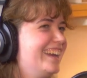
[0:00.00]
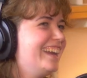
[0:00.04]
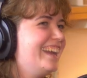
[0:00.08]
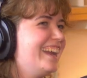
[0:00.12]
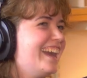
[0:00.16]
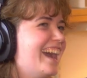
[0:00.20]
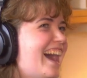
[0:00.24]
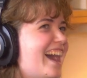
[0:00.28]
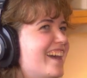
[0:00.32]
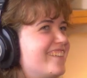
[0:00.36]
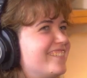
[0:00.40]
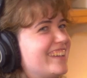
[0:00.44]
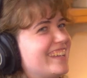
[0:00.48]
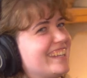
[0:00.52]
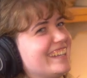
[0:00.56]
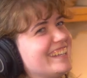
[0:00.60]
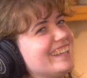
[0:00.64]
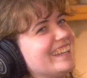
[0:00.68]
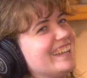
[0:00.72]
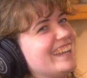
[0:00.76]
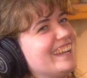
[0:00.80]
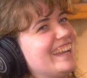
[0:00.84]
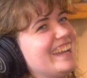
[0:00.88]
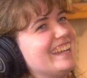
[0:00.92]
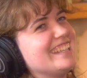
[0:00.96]
I
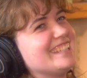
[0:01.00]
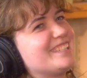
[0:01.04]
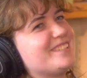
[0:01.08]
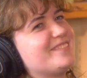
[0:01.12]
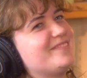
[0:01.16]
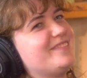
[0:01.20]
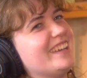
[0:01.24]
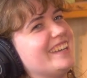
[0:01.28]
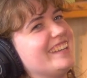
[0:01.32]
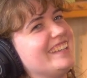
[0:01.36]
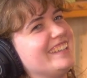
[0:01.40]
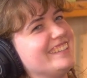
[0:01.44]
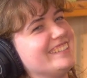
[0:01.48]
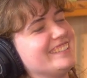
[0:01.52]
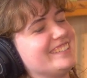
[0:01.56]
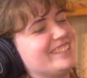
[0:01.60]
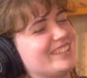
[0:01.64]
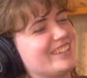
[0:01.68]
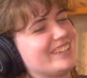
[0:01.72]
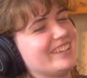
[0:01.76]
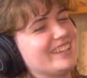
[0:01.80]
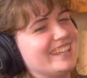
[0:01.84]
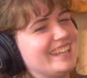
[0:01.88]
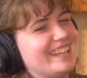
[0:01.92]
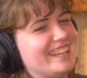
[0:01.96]
mean, it's been a
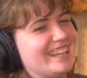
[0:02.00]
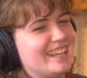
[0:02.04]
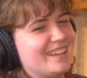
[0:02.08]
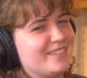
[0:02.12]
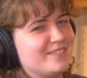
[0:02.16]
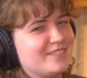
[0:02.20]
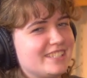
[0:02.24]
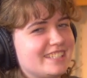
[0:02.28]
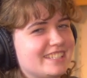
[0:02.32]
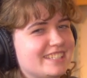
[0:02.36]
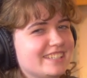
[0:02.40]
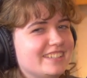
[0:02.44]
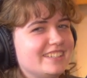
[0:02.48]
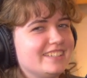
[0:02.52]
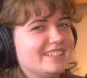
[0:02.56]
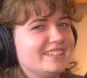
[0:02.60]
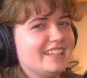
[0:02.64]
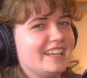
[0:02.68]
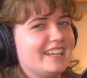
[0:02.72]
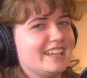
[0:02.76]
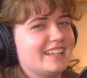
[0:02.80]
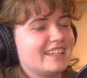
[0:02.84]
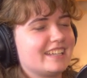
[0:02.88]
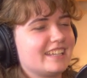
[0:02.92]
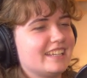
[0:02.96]
journey, and I'm still
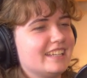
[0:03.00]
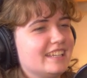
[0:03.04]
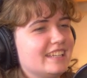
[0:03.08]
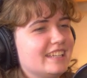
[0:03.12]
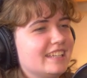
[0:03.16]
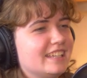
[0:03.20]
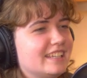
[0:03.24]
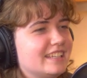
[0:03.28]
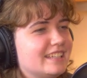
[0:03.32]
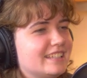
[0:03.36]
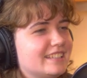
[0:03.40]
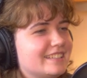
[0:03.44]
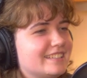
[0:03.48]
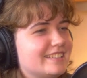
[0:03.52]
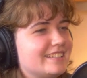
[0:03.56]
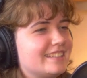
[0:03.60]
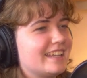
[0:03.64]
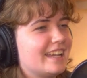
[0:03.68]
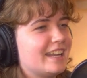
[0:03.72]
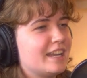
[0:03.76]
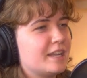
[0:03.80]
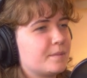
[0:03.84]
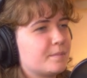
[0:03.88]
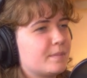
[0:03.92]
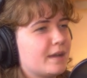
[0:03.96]
like
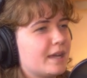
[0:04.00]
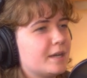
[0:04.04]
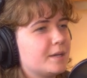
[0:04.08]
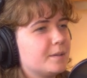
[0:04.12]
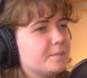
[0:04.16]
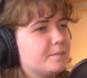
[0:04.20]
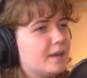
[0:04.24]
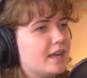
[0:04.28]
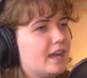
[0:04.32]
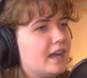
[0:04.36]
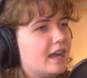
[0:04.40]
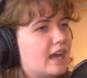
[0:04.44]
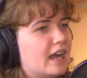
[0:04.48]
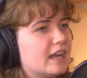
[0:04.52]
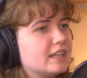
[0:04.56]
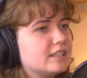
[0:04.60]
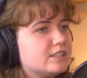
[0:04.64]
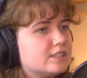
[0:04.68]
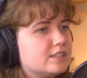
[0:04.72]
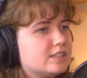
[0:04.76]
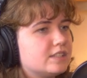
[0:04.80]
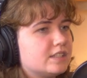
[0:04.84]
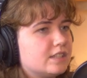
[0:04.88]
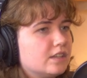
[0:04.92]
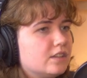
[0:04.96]
getting better, but I
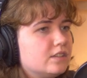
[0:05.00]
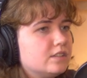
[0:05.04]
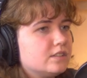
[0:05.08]
still